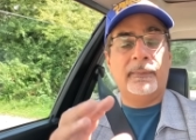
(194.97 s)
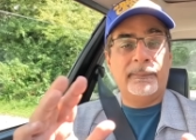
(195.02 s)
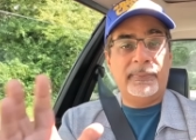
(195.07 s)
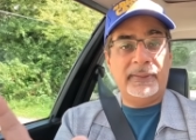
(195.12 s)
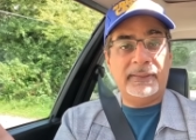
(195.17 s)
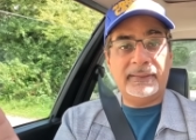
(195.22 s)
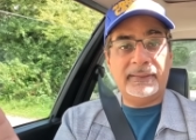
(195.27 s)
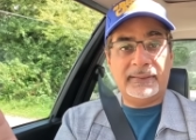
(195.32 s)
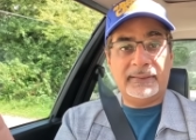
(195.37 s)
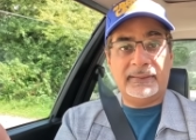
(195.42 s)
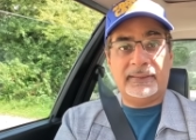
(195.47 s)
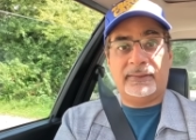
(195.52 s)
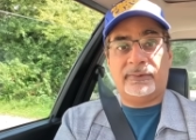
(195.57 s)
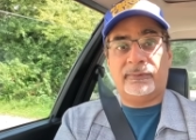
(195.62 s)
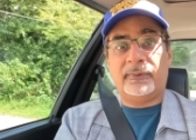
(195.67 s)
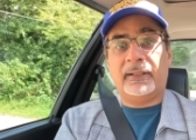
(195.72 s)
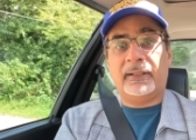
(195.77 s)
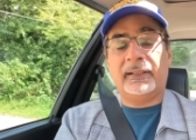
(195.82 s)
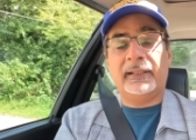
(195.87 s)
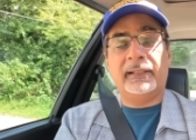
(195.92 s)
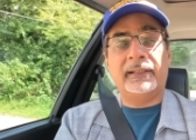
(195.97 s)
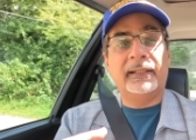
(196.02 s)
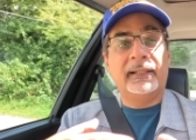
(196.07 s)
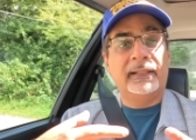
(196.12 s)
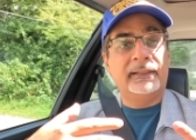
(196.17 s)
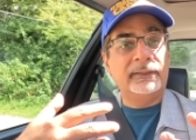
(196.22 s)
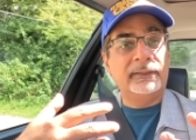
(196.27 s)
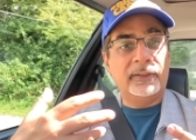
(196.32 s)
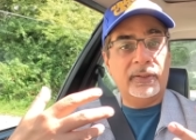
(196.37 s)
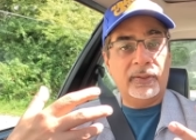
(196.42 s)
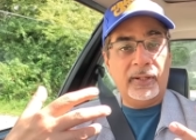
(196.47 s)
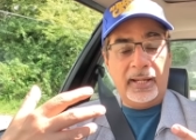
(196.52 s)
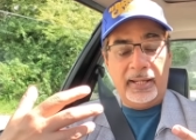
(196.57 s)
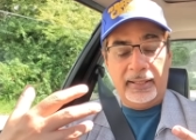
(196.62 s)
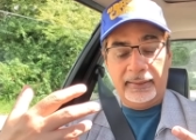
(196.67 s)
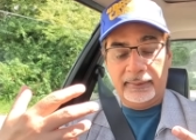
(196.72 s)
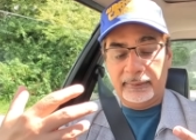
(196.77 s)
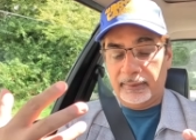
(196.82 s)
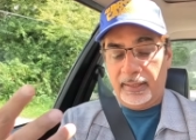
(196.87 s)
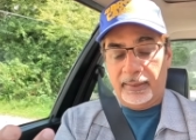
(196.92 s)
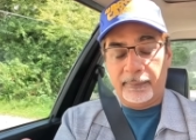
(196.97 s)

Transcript: businesses are struggling, you know, and,